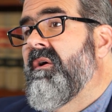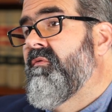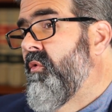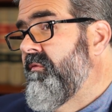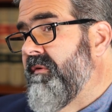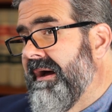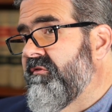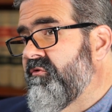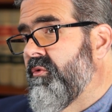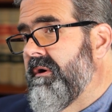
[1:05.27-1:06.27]
For file
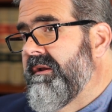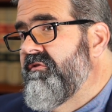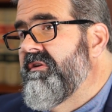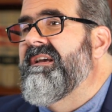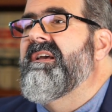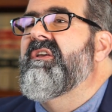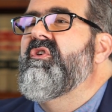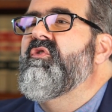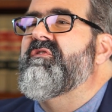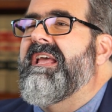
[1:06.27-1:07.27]
storage,
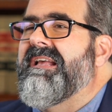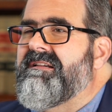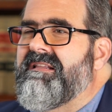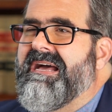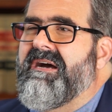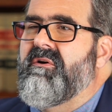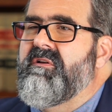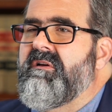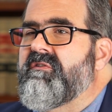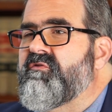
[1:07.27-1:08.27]
use a
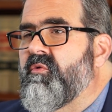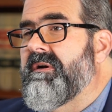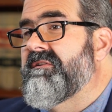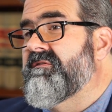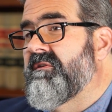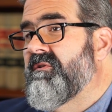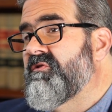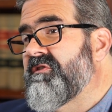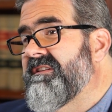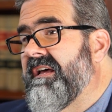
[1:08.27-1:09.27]
cloud storage
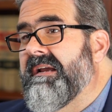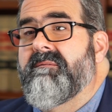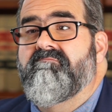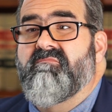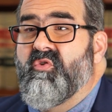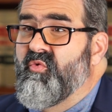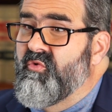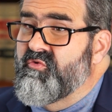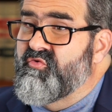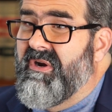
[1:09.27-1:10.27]
solution like
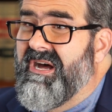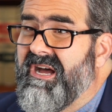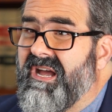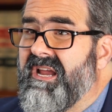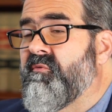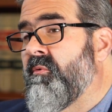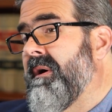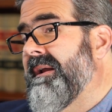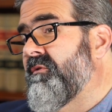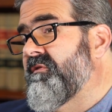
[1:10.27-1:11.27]
Google Drive or
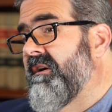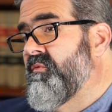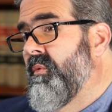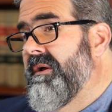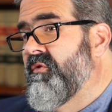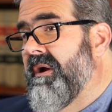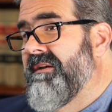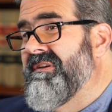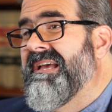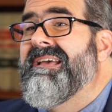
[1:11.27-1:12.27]
Microsoft
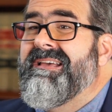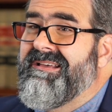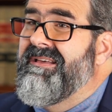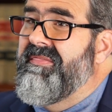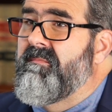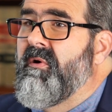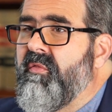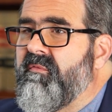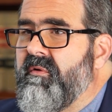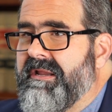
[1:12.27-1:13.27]
OneDrive. They're
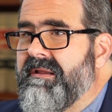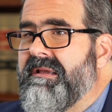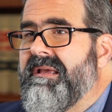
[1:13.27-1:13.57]
both free.